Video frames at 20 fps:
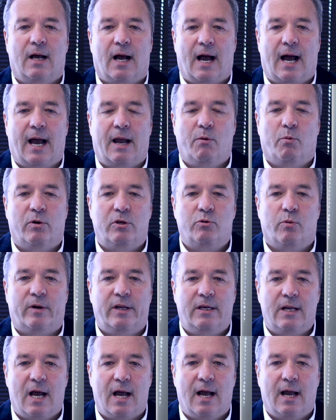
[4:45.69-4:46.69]
I
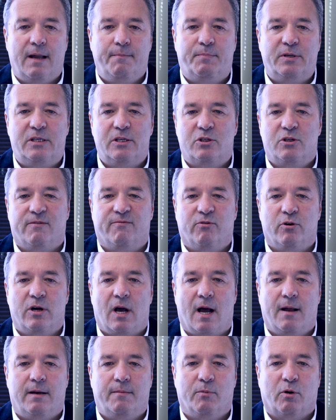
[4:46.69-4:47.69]
129 petition for
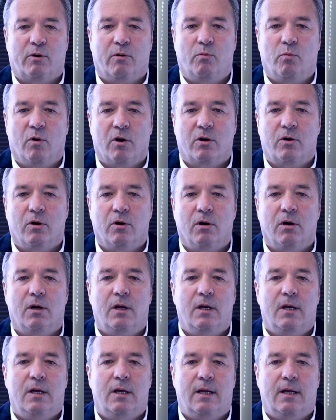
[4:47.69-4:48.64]
non immigrant worker,